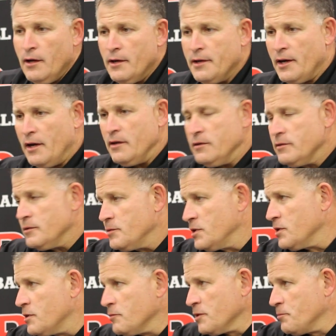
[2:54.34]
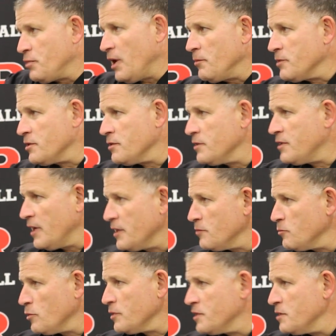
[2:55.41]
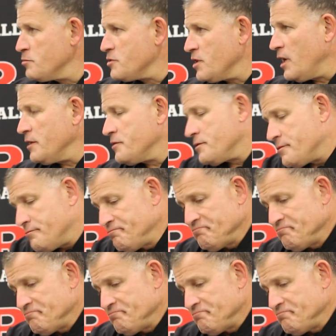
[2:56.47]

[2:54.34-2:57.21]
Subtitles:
Yeah, we probably could have taken more deep shots.